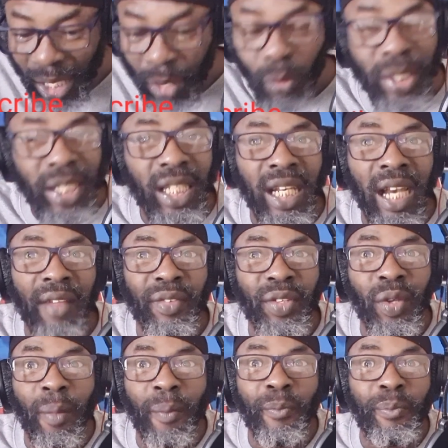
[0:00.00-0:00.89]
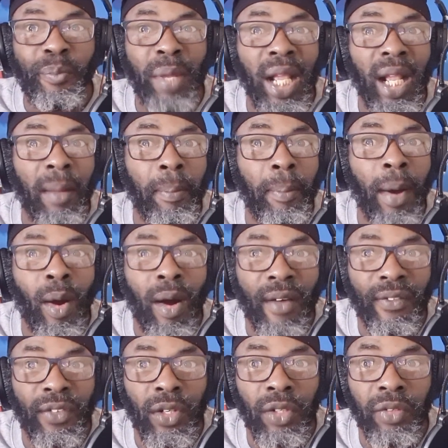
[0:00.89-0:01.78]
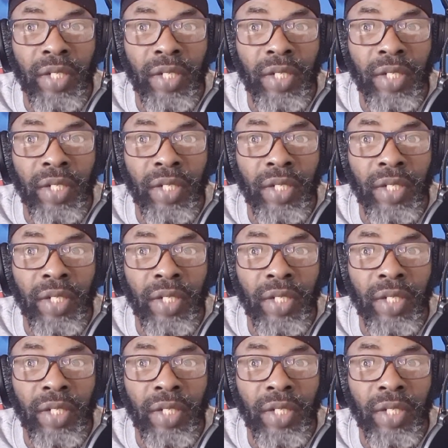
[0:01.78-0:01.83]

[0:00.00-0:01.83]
and we still have some big, powerful,